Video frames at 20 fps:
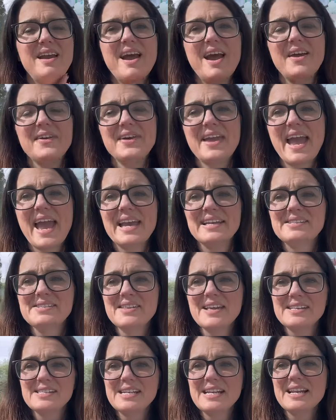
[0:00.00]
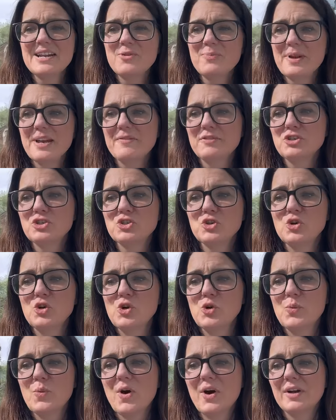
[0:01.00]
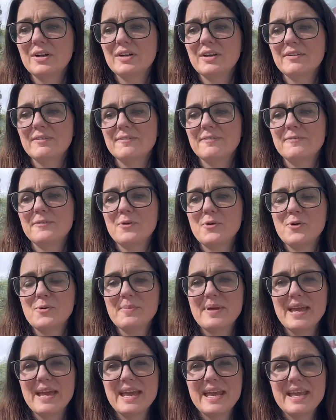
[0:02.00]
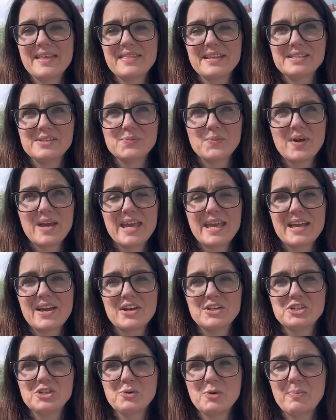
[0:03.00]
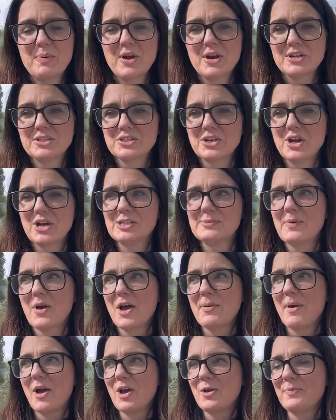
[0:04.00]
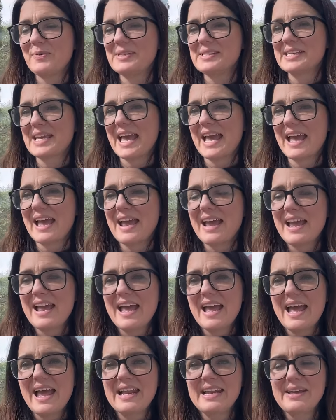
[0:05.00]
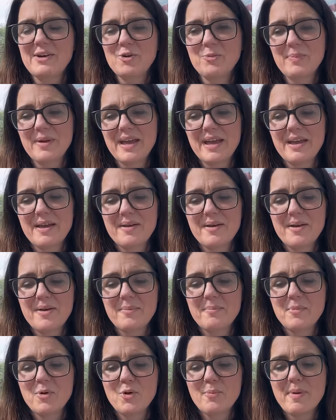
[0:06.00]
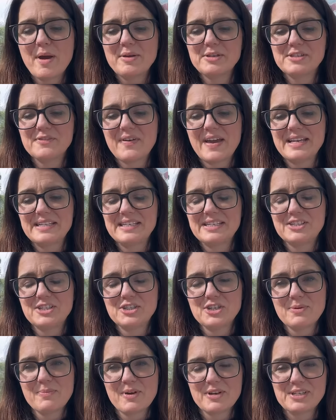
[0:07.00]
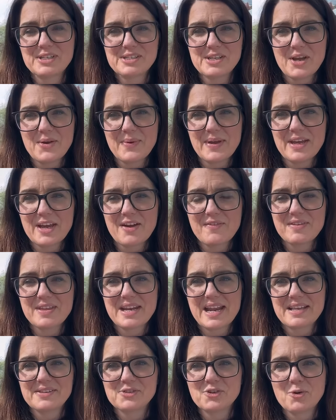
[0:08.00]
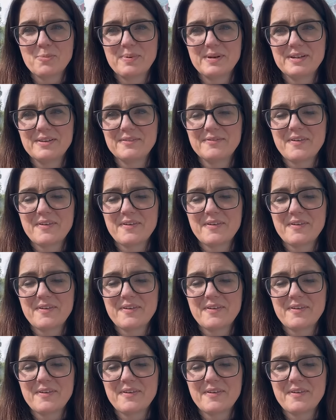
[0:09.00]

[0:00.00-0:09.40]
Okay, so that's a little bit of a short one for me this week. I do apologise, but I'm hoping to get a little bit more motivated to do my sewing over the next couple